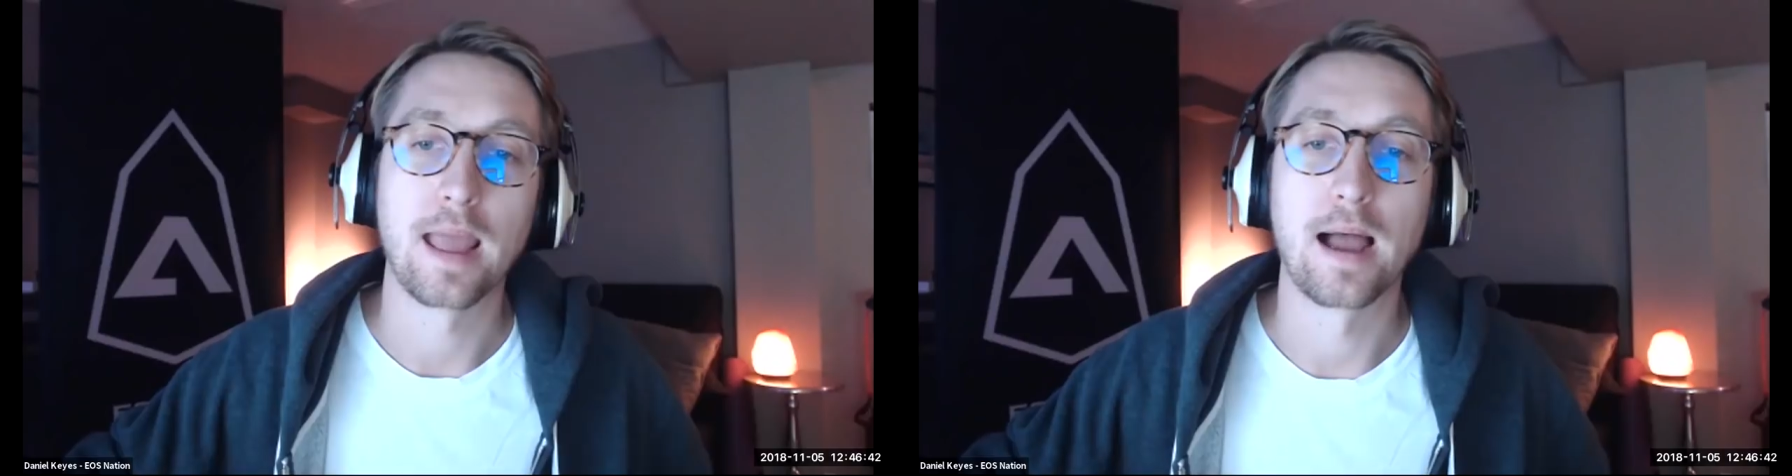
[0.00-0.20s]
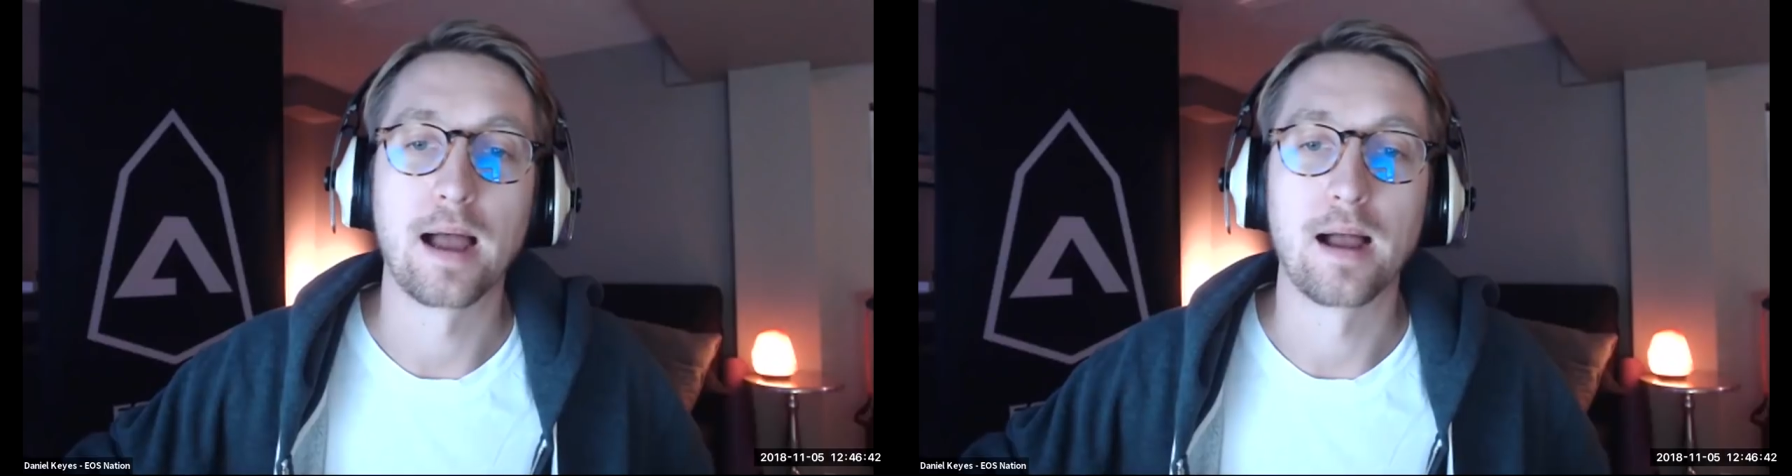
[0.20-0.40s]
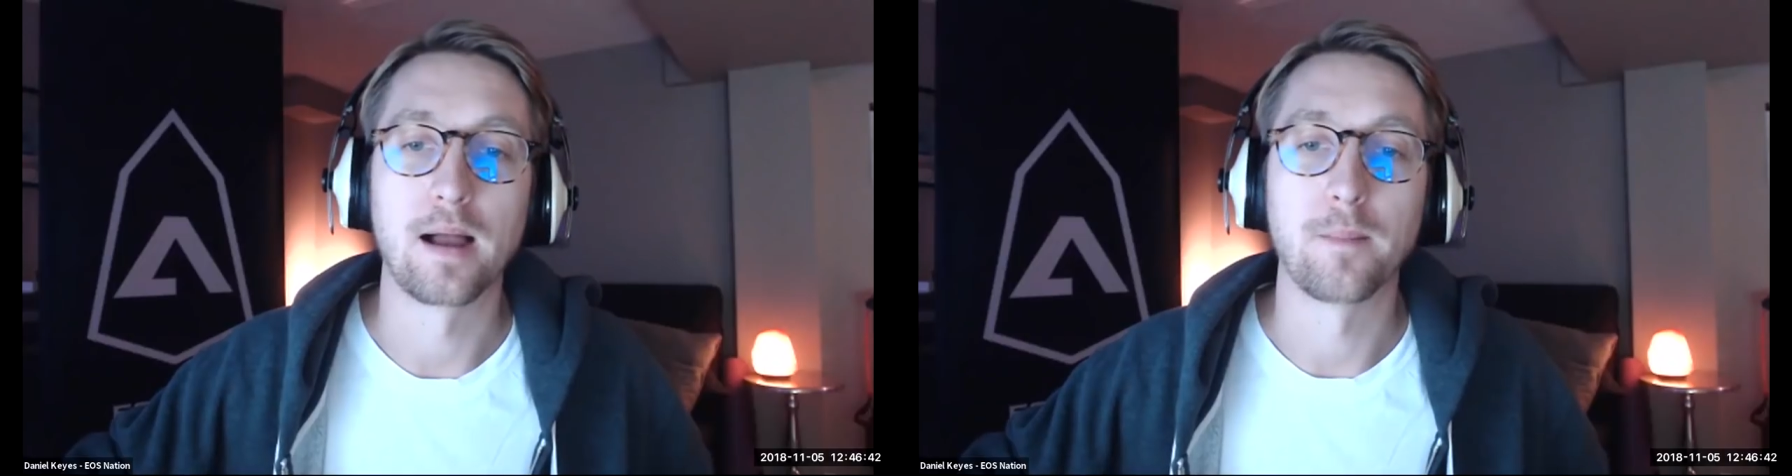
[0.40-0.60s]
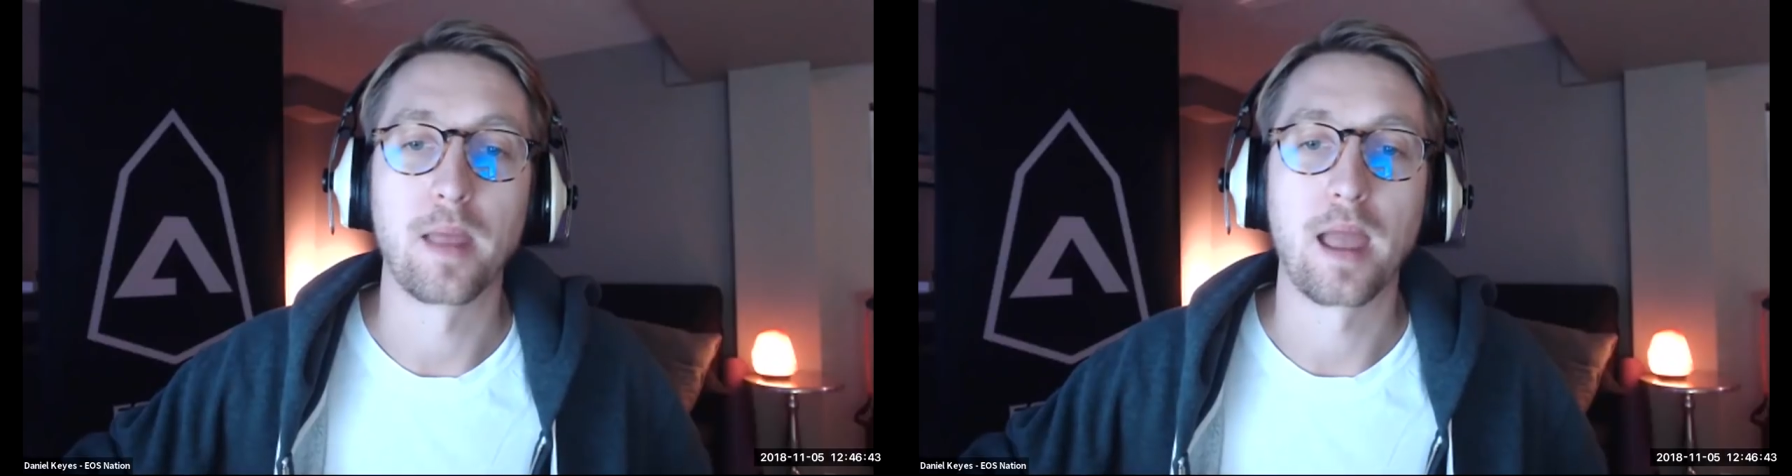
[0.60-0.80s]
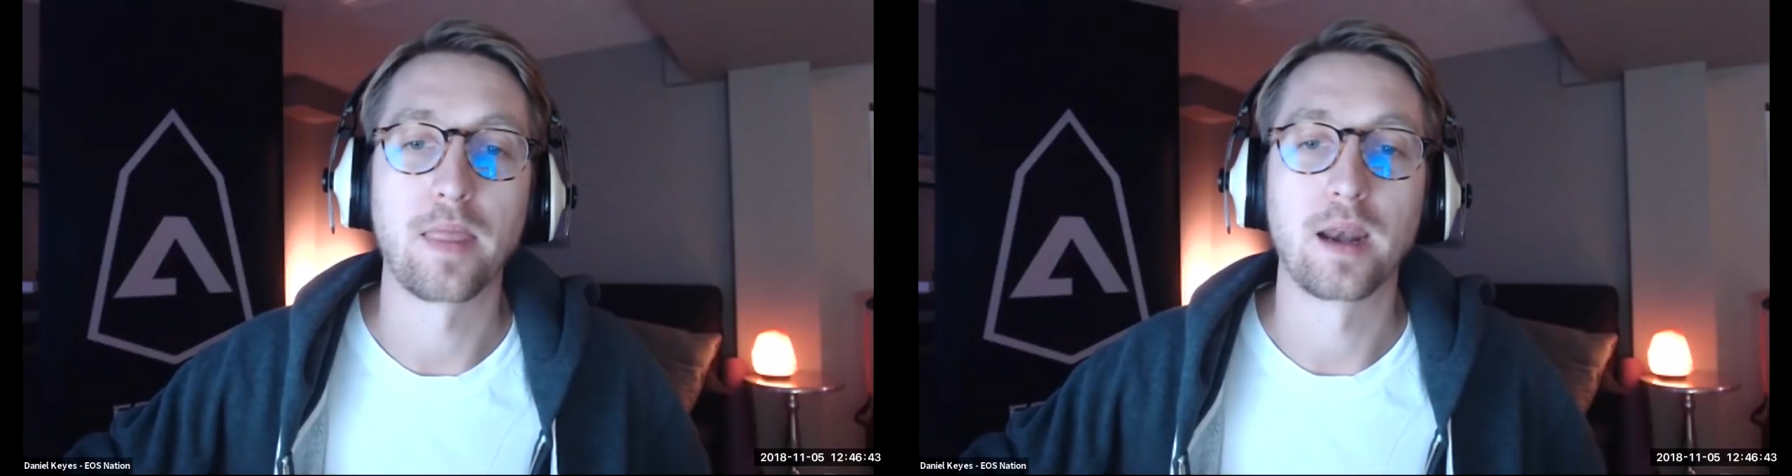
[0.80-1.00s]
Right.
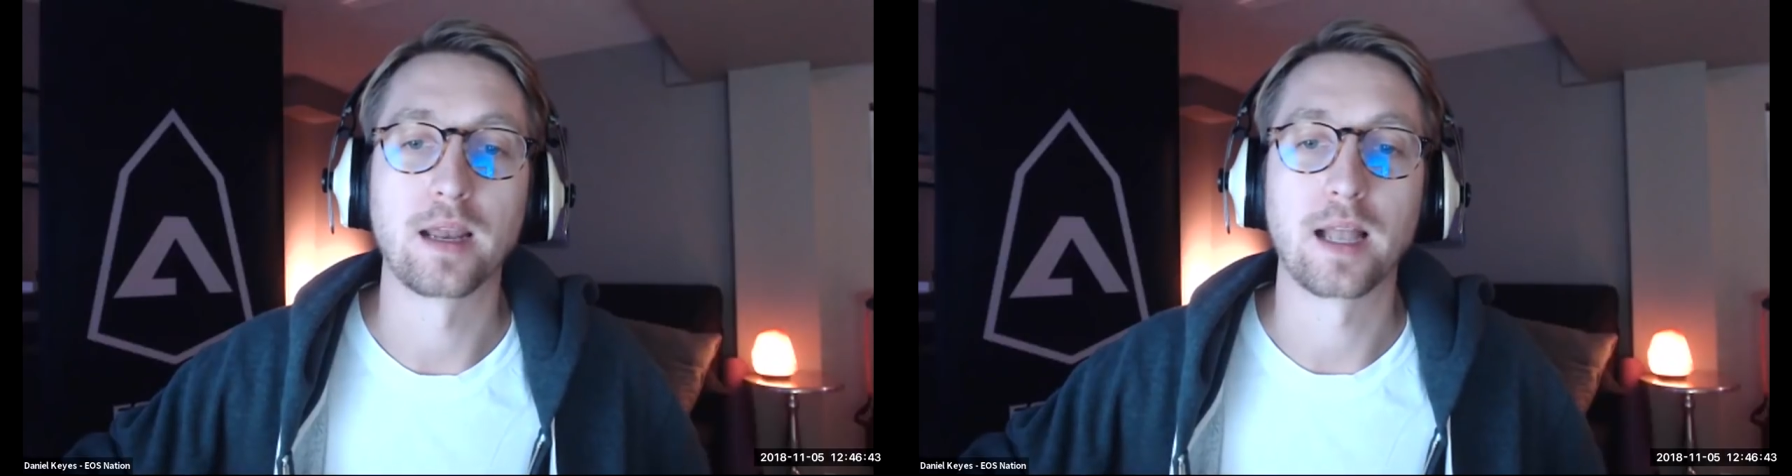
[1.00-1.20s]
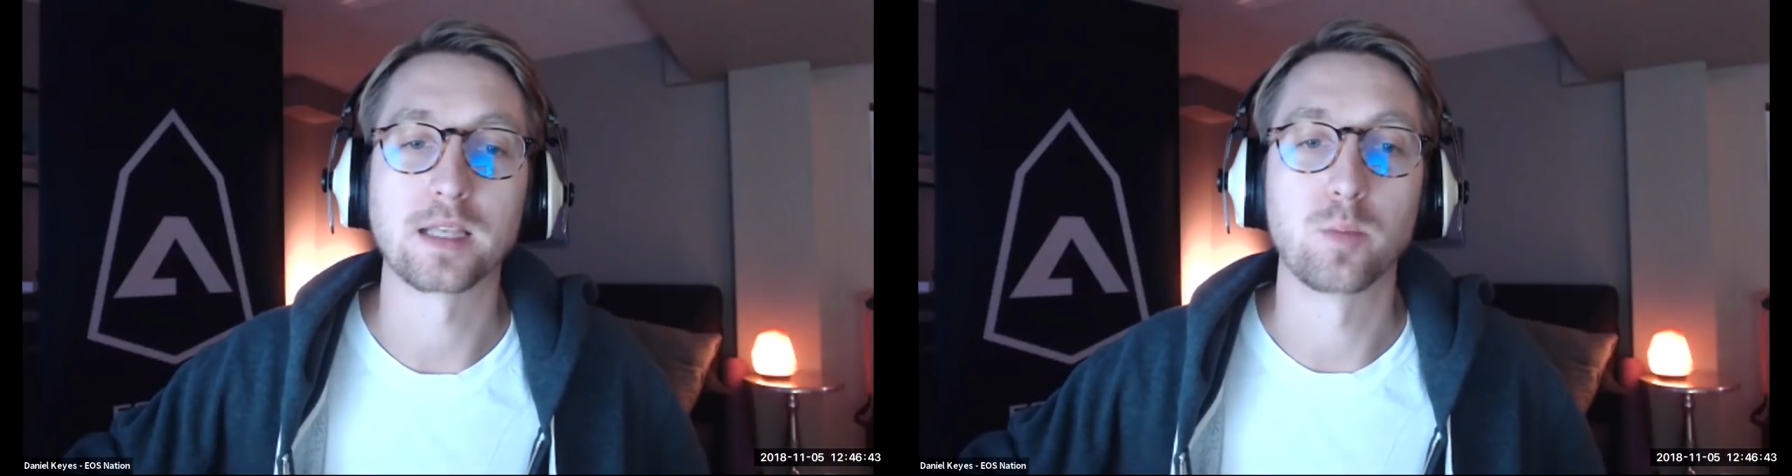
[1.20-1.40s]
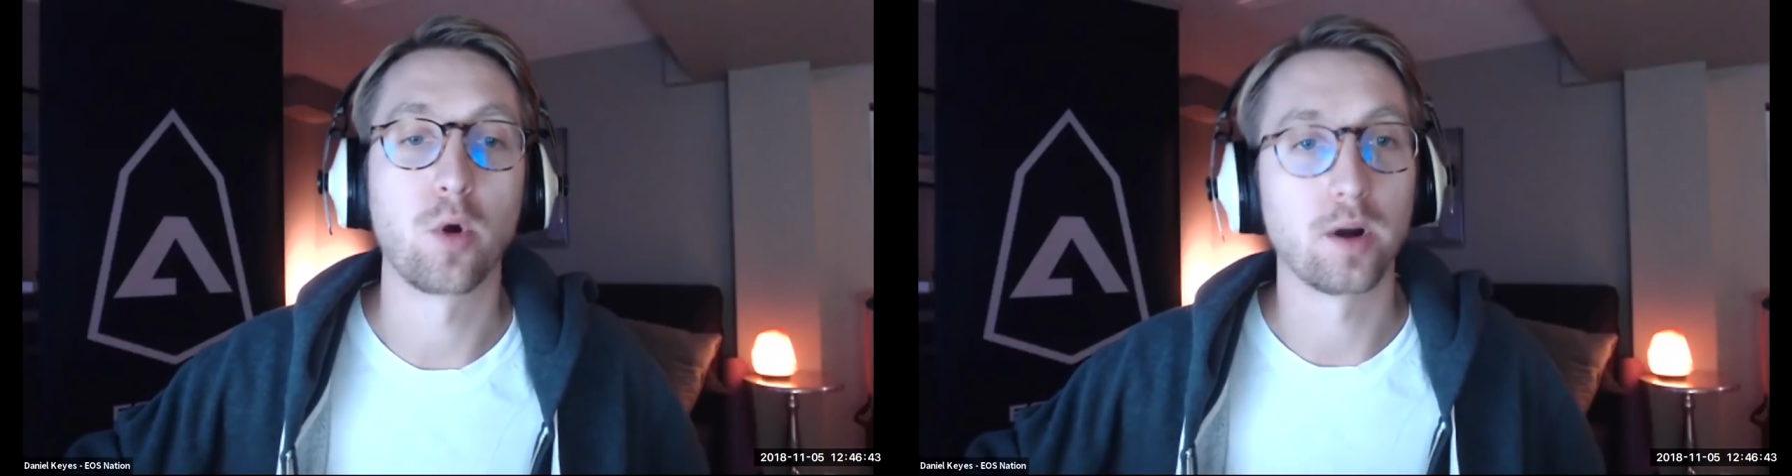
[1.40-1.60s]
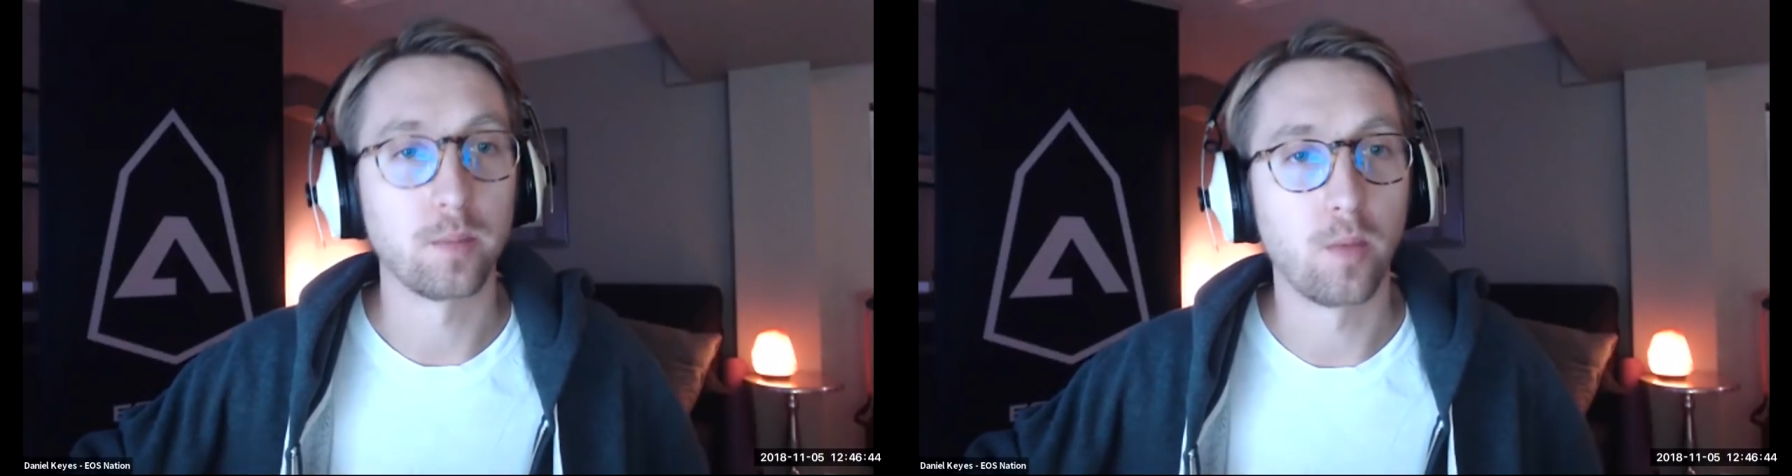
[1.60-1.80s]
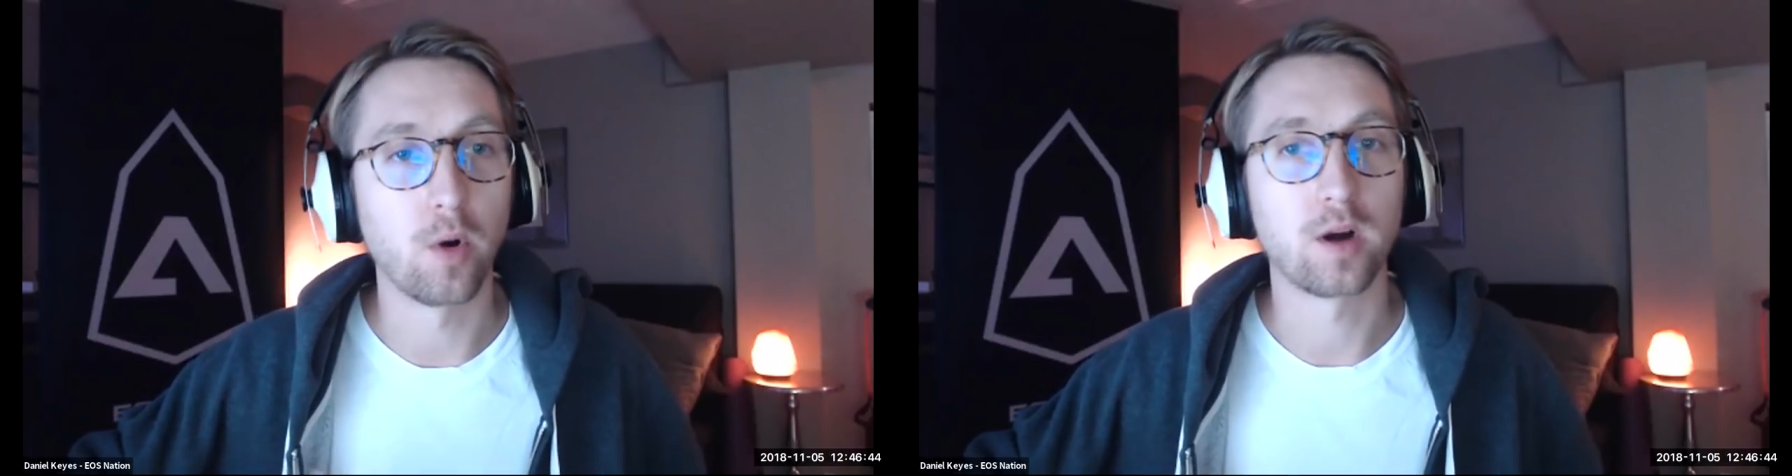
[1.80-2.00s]
And then it gets
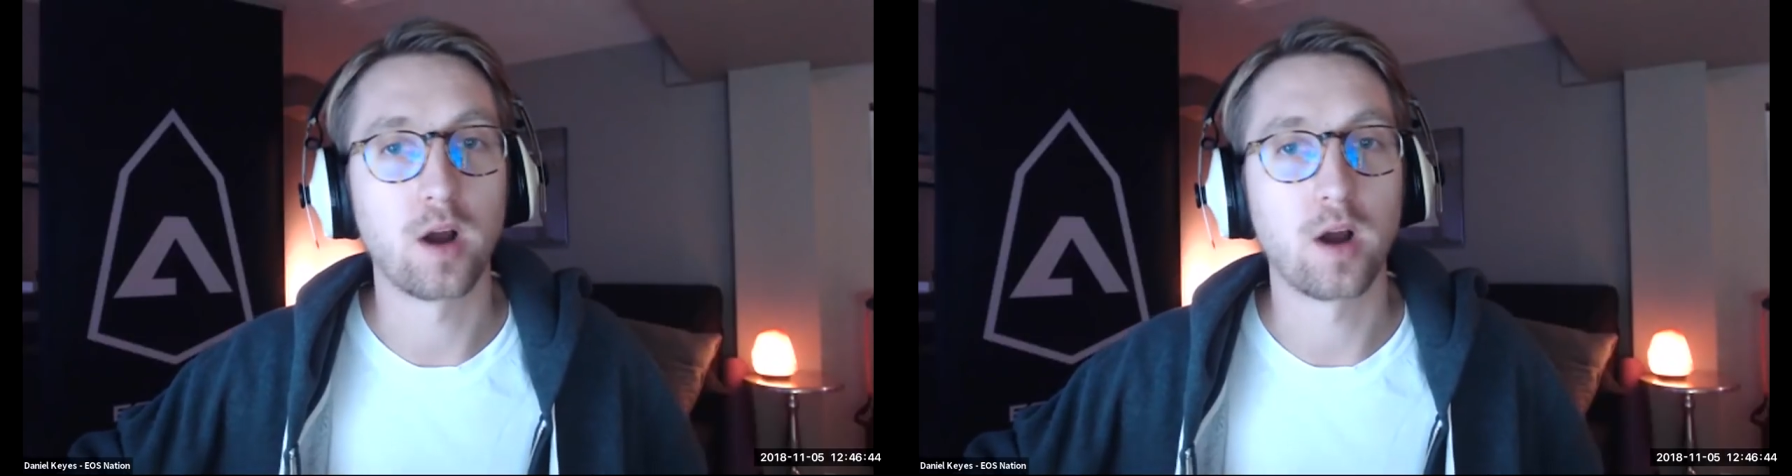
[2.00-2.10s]
more